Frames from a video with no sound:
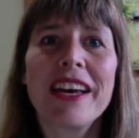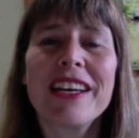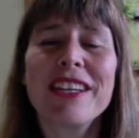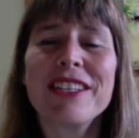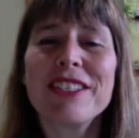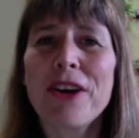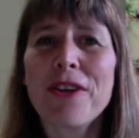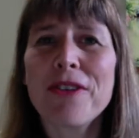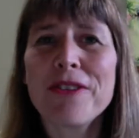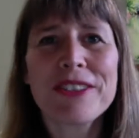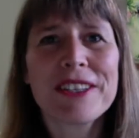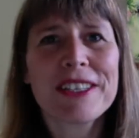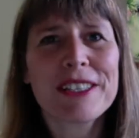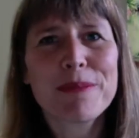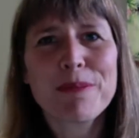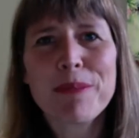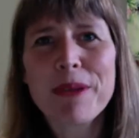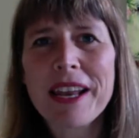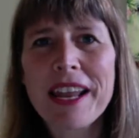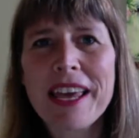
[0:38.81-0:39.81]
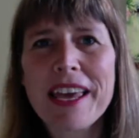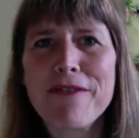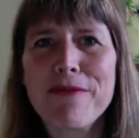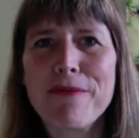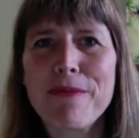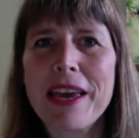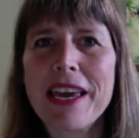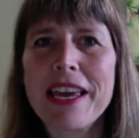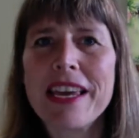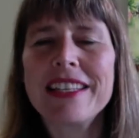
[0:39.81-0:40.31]
Don't just believe
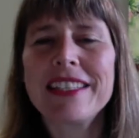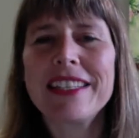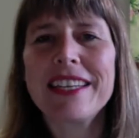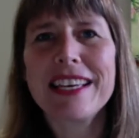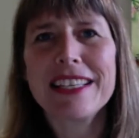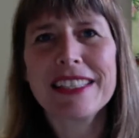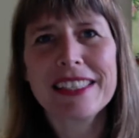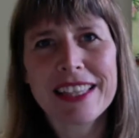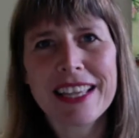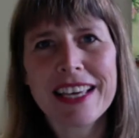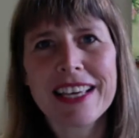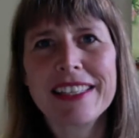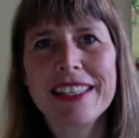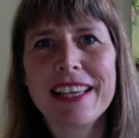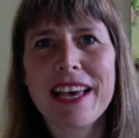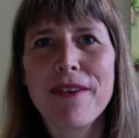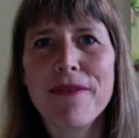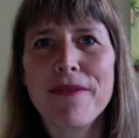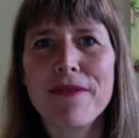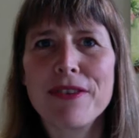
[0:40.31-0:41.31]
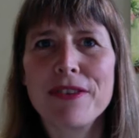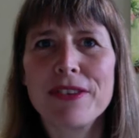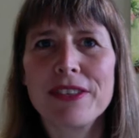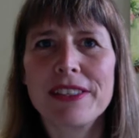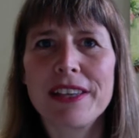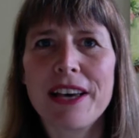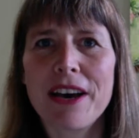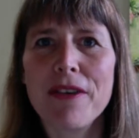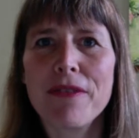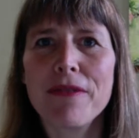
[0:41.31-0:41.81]
me, test things out for
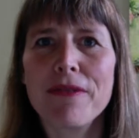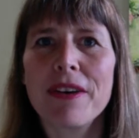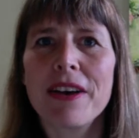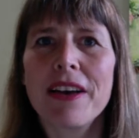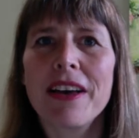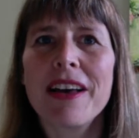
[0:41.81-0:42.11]
yourself.